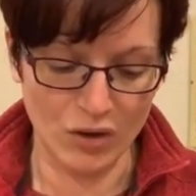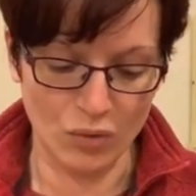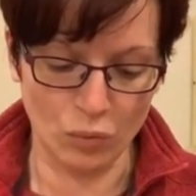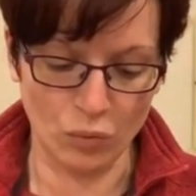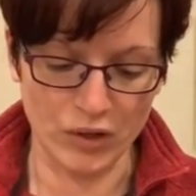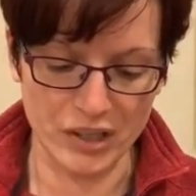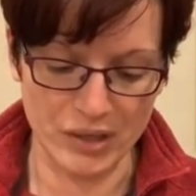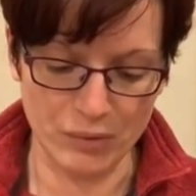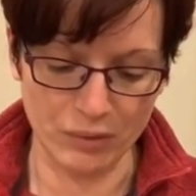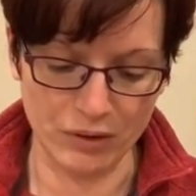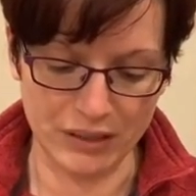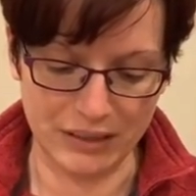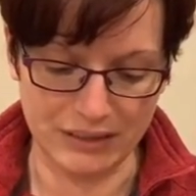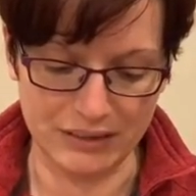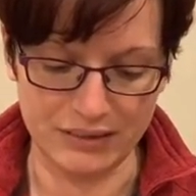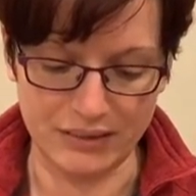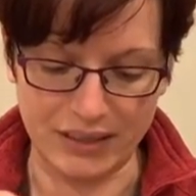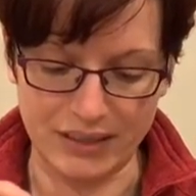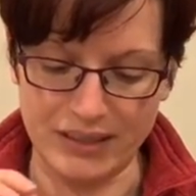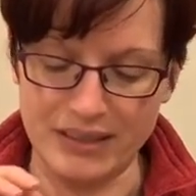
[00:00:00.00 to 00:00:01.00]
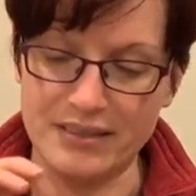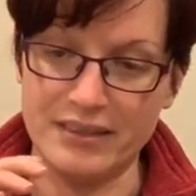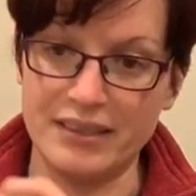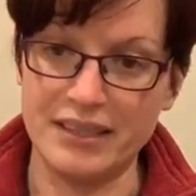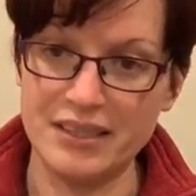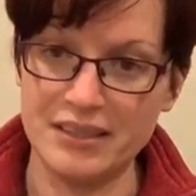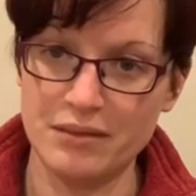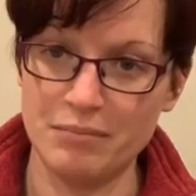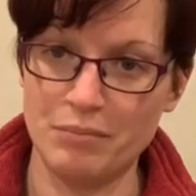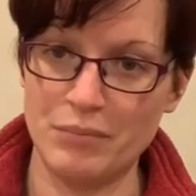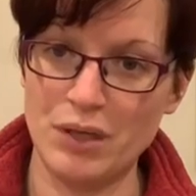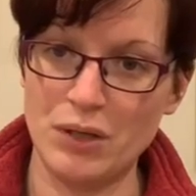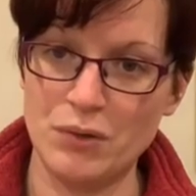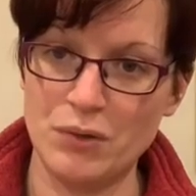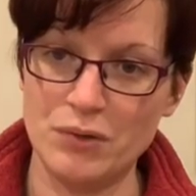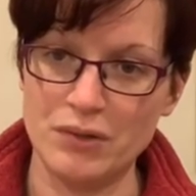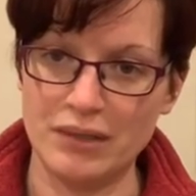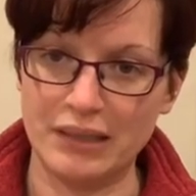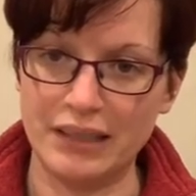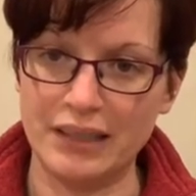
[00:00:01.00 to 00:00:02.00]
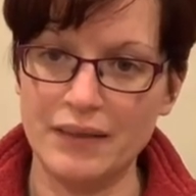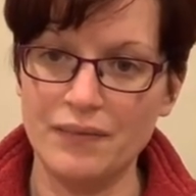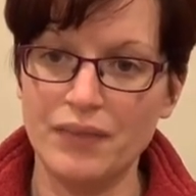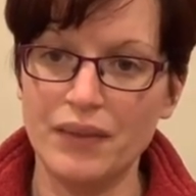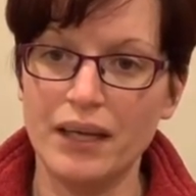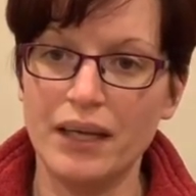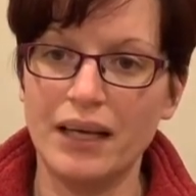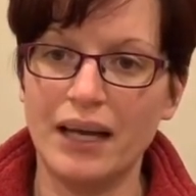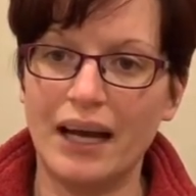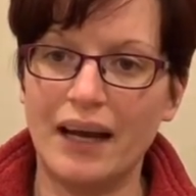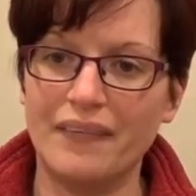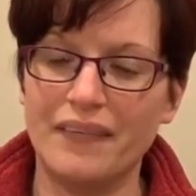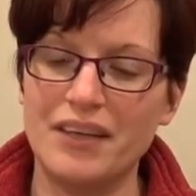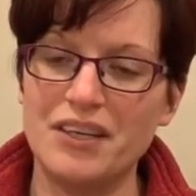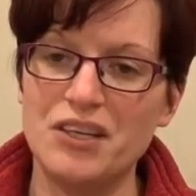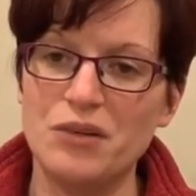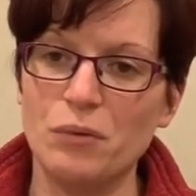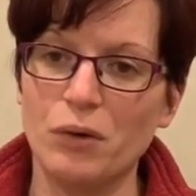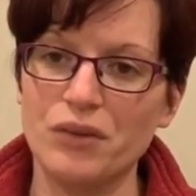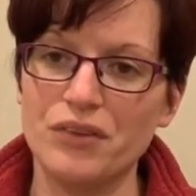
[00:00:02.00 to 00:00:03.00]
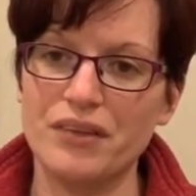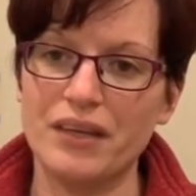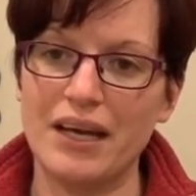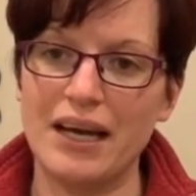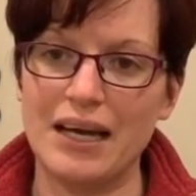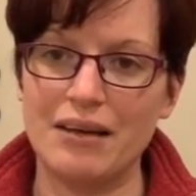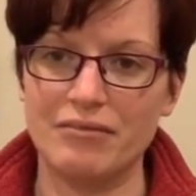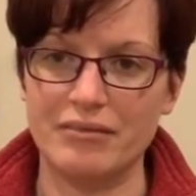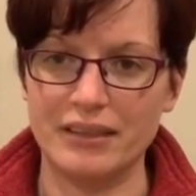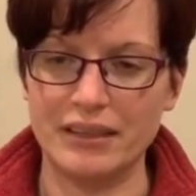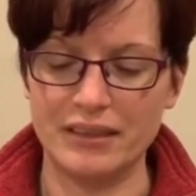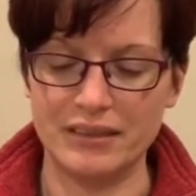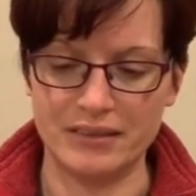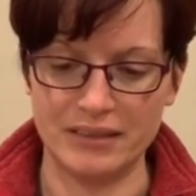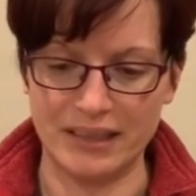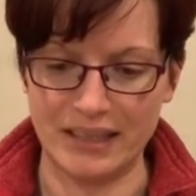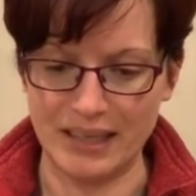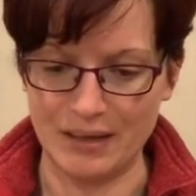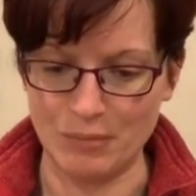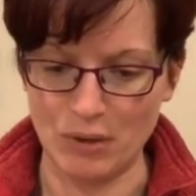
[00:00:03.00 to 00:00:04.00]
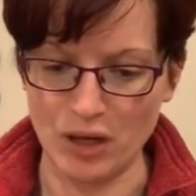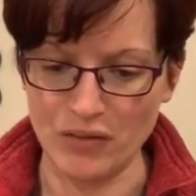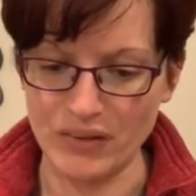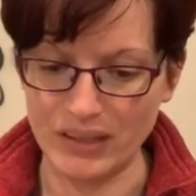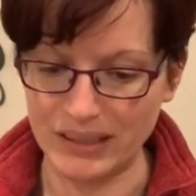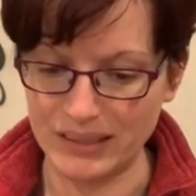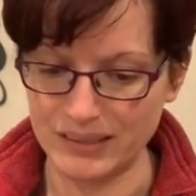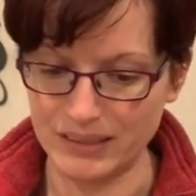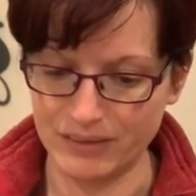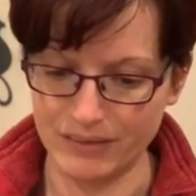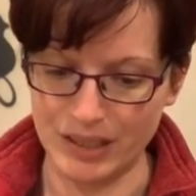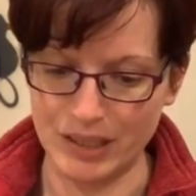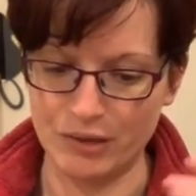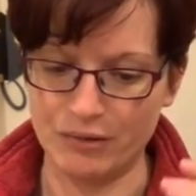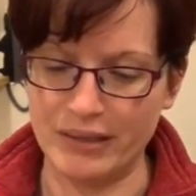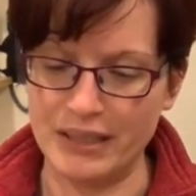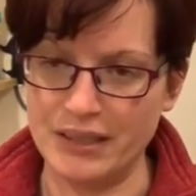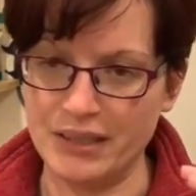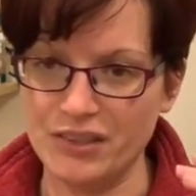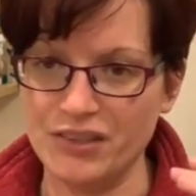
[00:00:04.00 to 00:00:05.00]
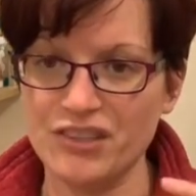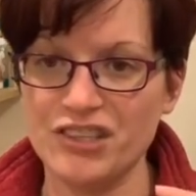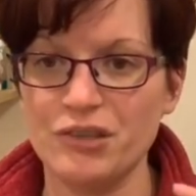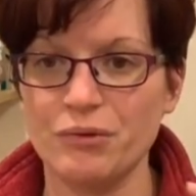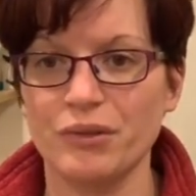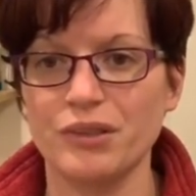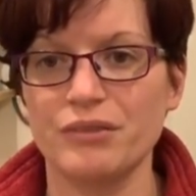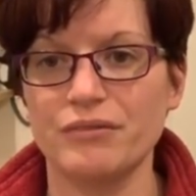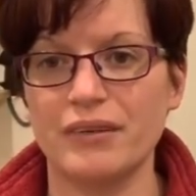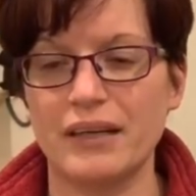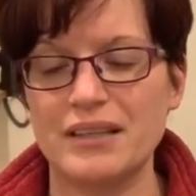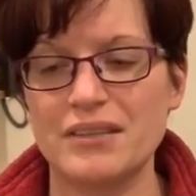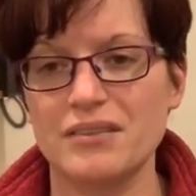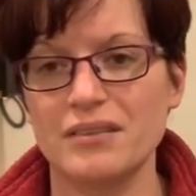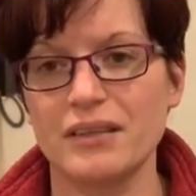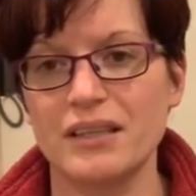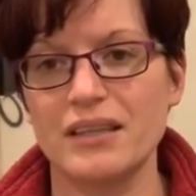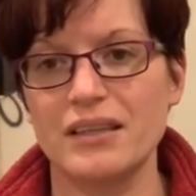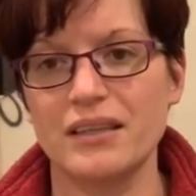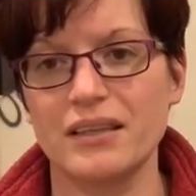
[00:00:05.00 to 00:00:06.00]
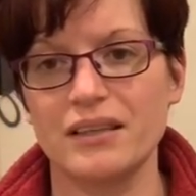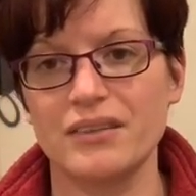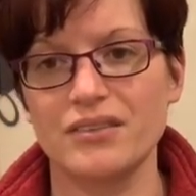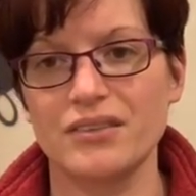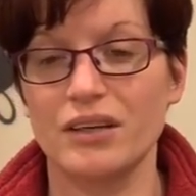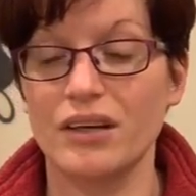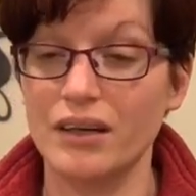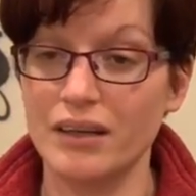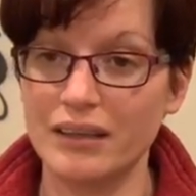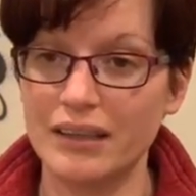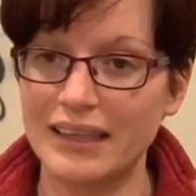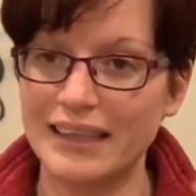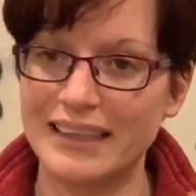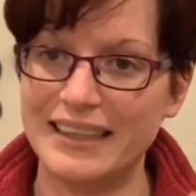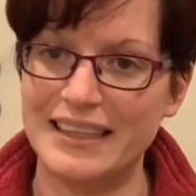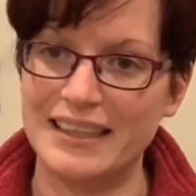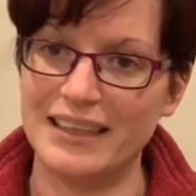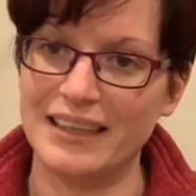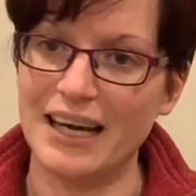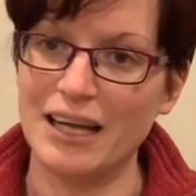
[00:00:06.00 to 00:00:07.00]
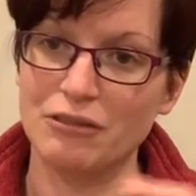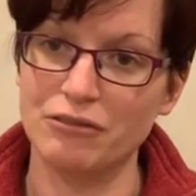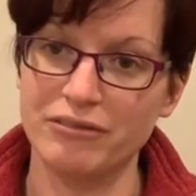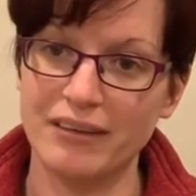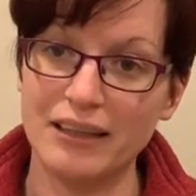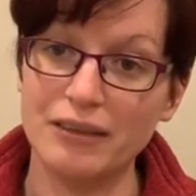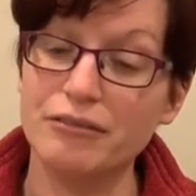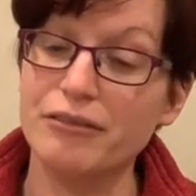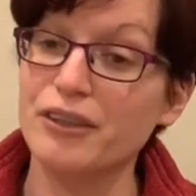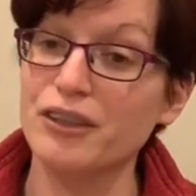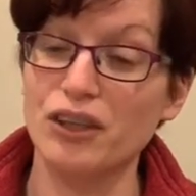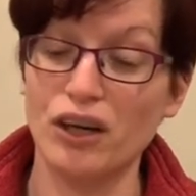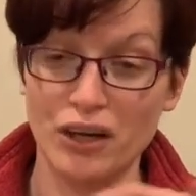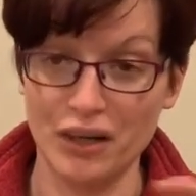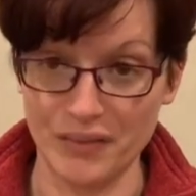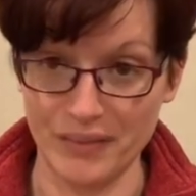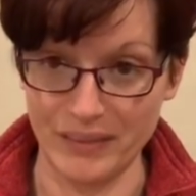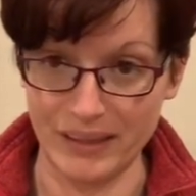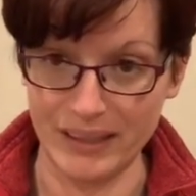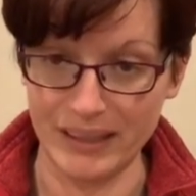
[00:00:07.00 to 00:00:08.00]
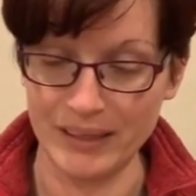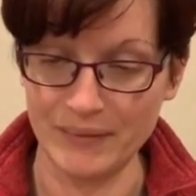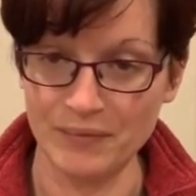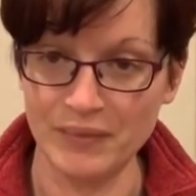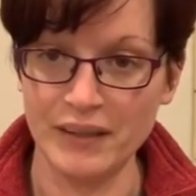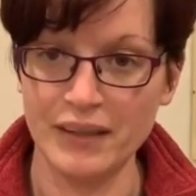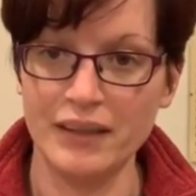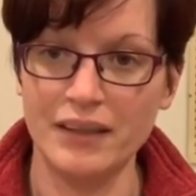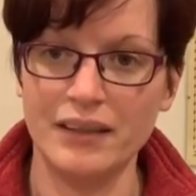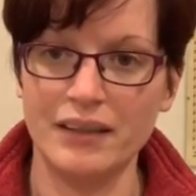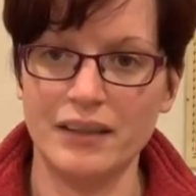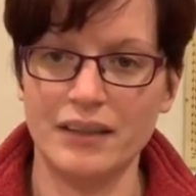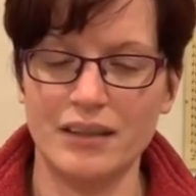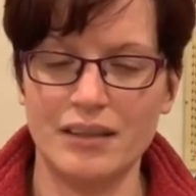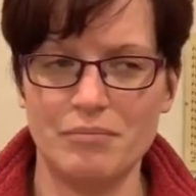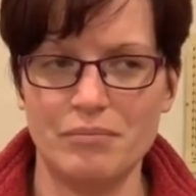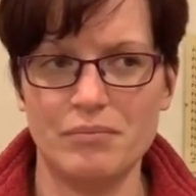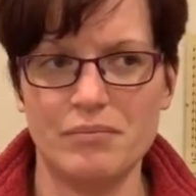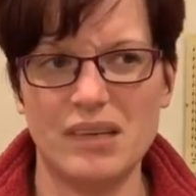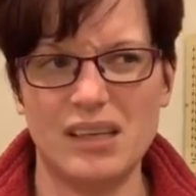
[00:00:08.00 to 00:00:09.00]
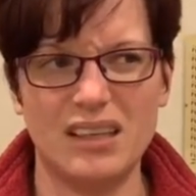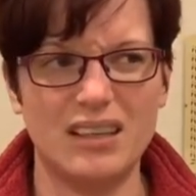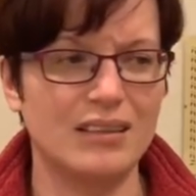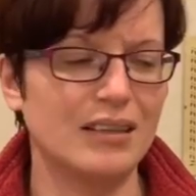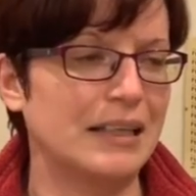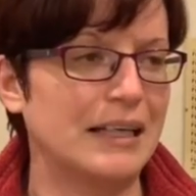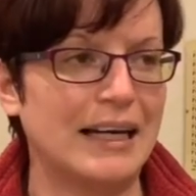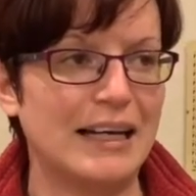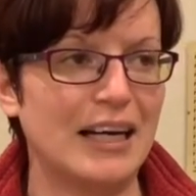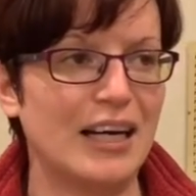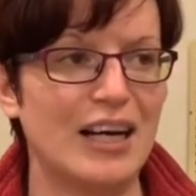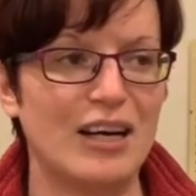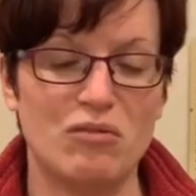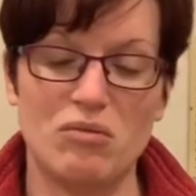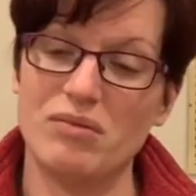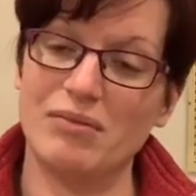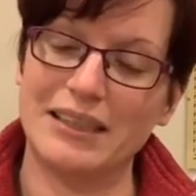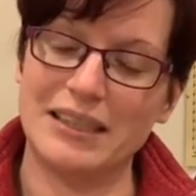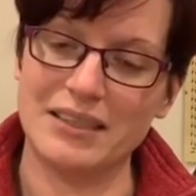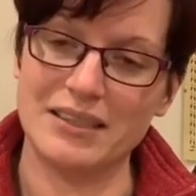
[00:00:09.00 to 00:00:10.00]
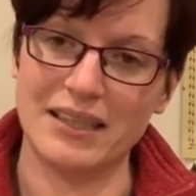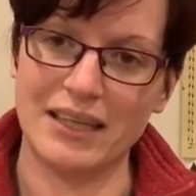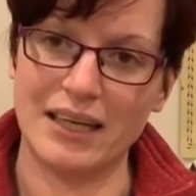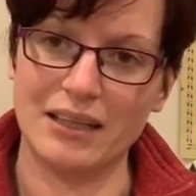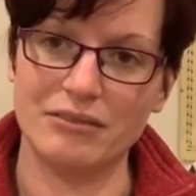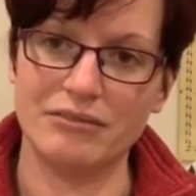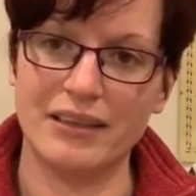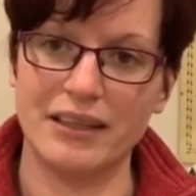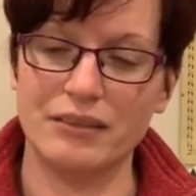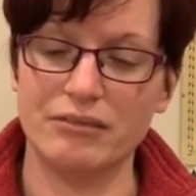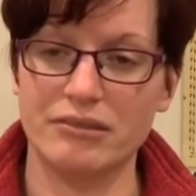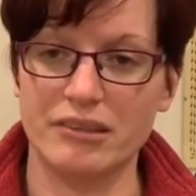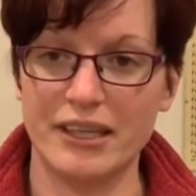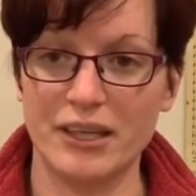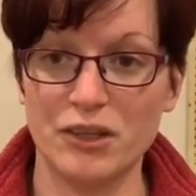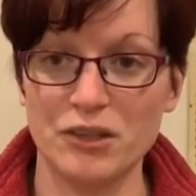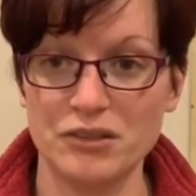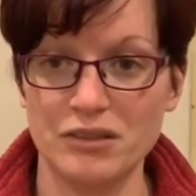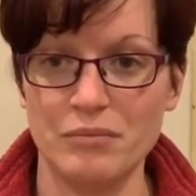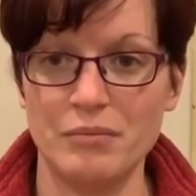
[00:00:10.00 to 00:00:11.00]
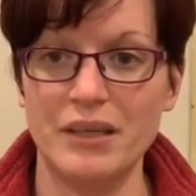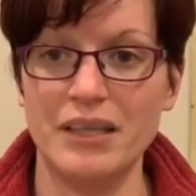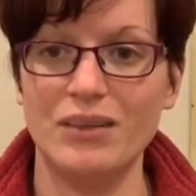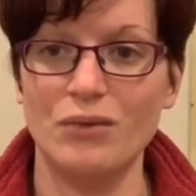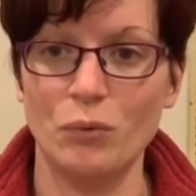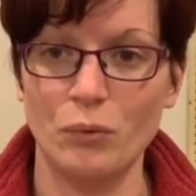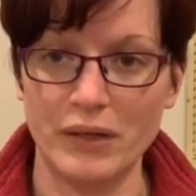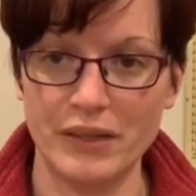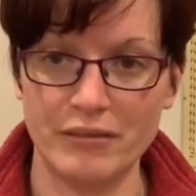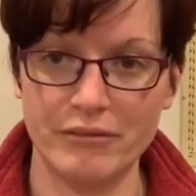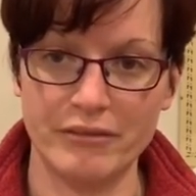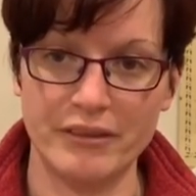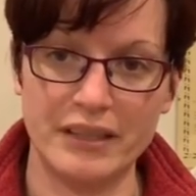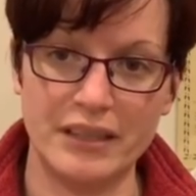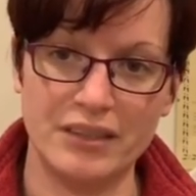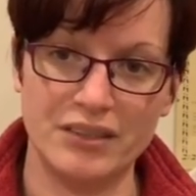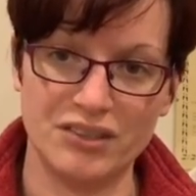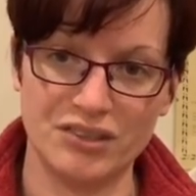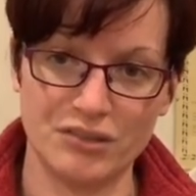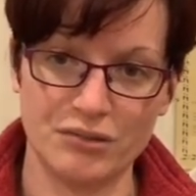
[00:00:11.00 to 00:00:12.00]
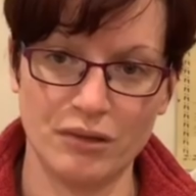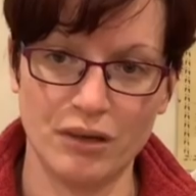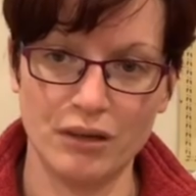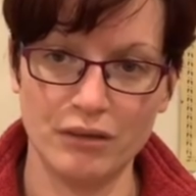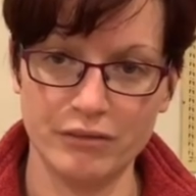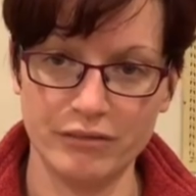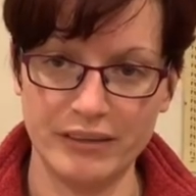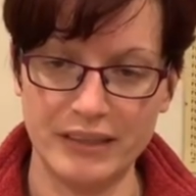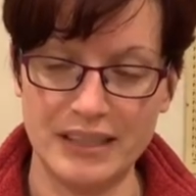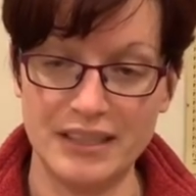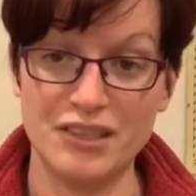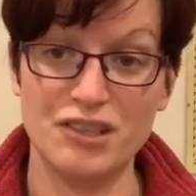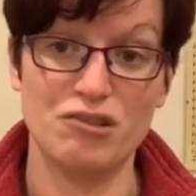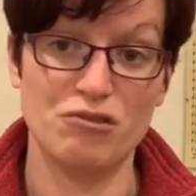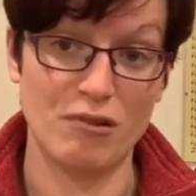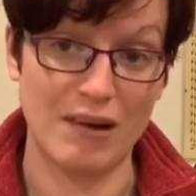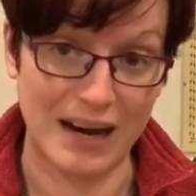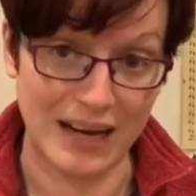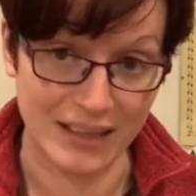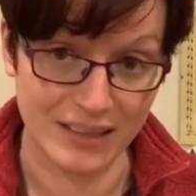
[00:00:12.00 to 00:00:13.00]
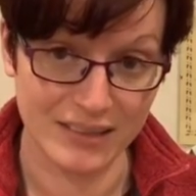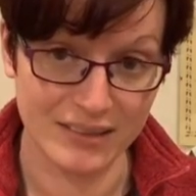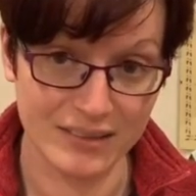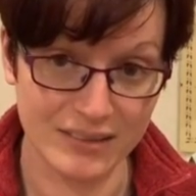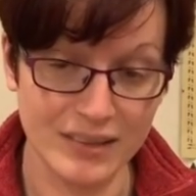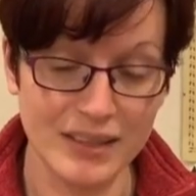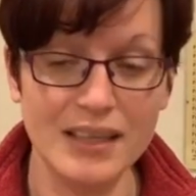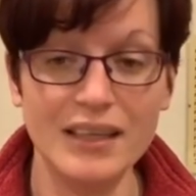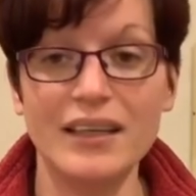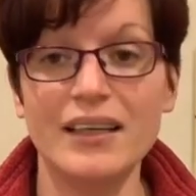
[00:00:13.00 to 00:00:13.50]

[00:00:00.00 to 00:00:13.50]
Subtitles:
What you want instead is a decent muesli, and then you want to have it on the list of ingredients. You want to find something that has got either alfalfa not on there, when I say alfalfa, I also mean wheat feed, straw feed, grass.